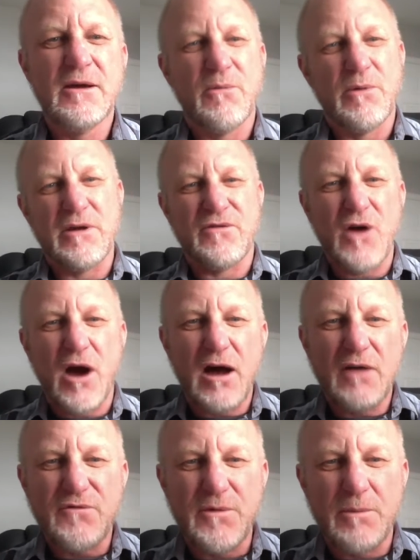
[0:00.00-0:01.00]
when you've
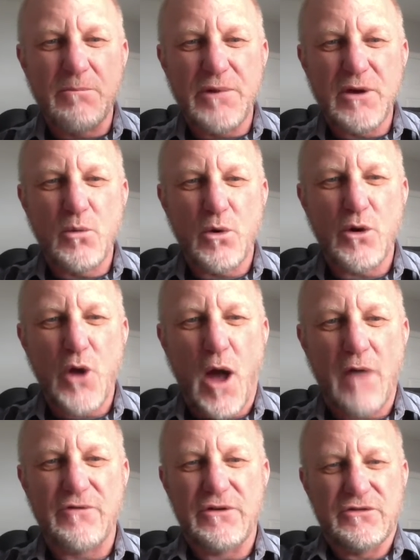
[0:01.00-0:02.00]
gone from the big world
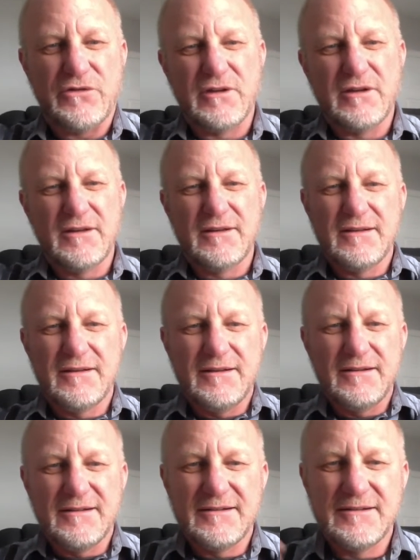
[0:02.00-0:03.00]
office
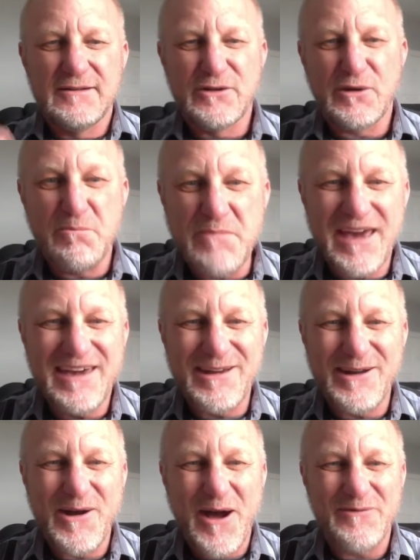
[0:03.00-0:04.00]
to making
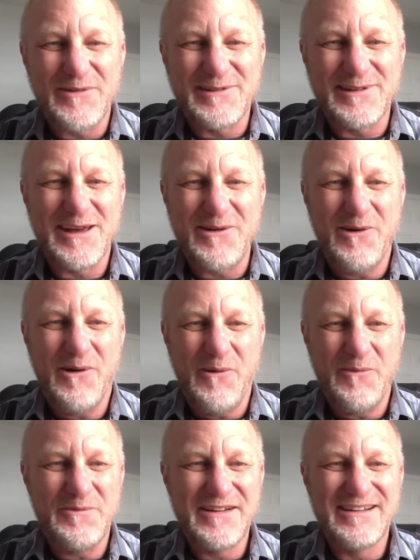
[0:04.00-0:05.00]
an office at
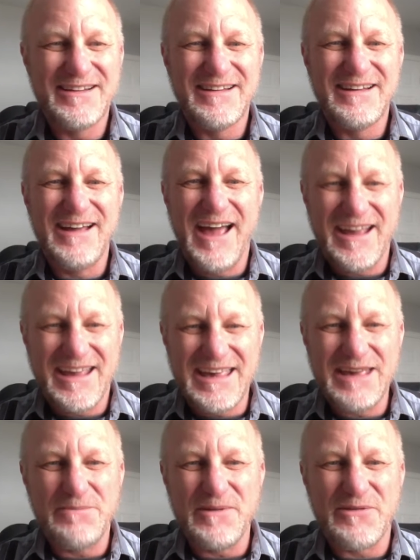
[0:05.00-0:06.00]
home and
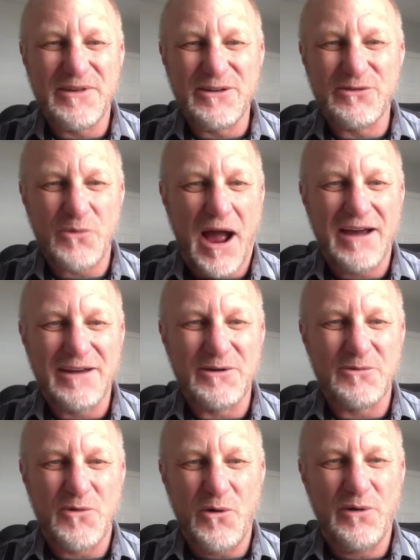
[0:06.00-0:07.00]
keeping things rocking
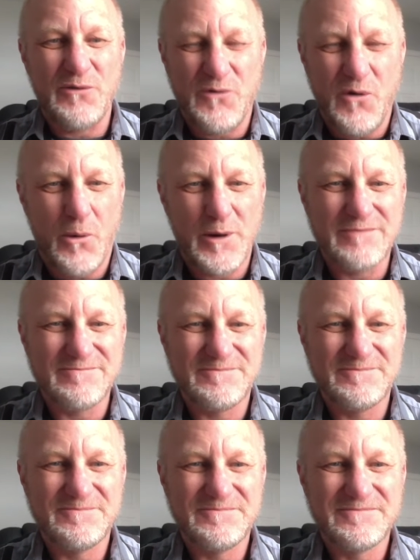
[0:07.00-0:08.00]
and rolling forward?
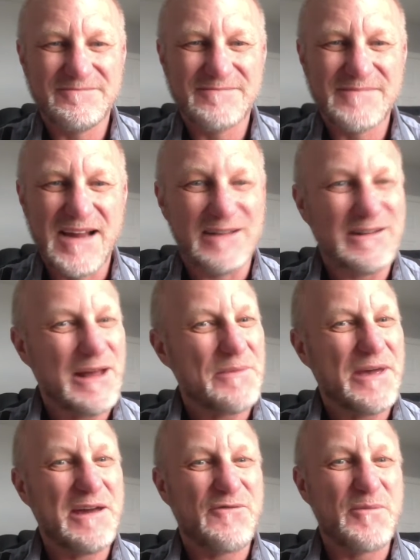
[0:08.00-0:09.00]
Let me
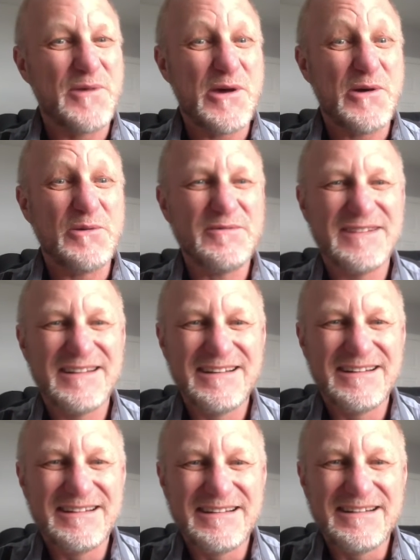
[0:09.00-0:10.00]
hear from you.
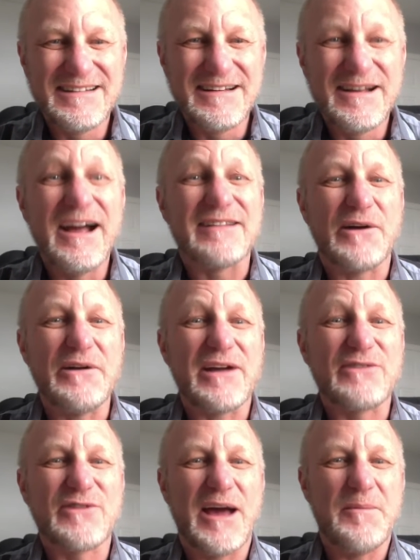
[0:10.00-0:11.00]
Until
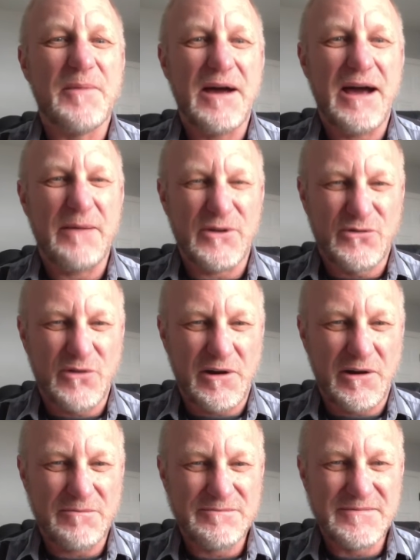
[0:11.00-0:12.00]
next time, I'm The
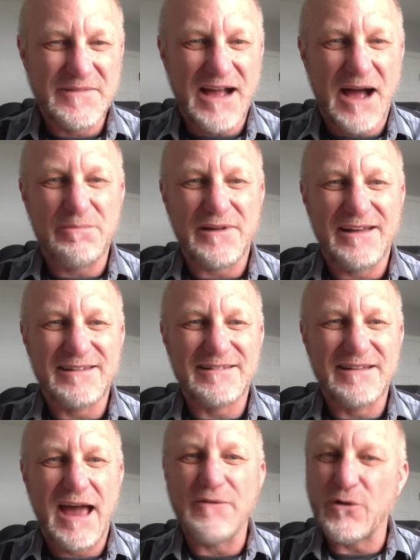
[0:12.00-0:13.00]
Trigger. God bless,
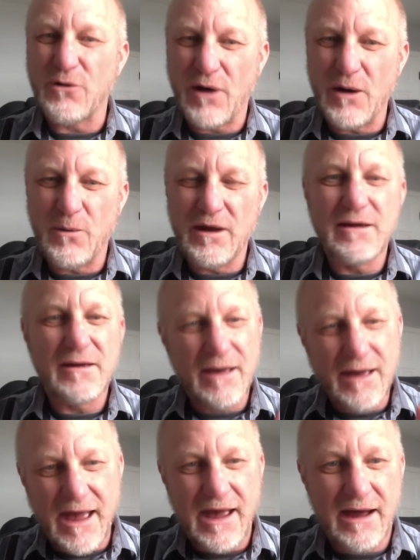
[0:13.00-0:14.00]
have a great week,
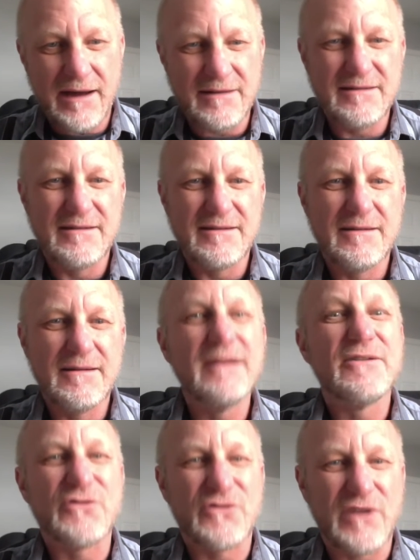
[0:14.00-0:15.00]
and
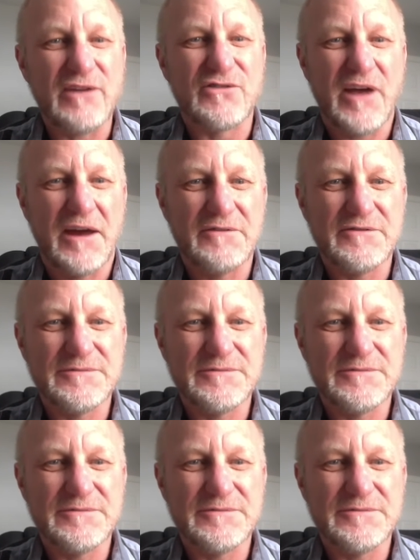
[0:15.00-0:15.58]
stay safe.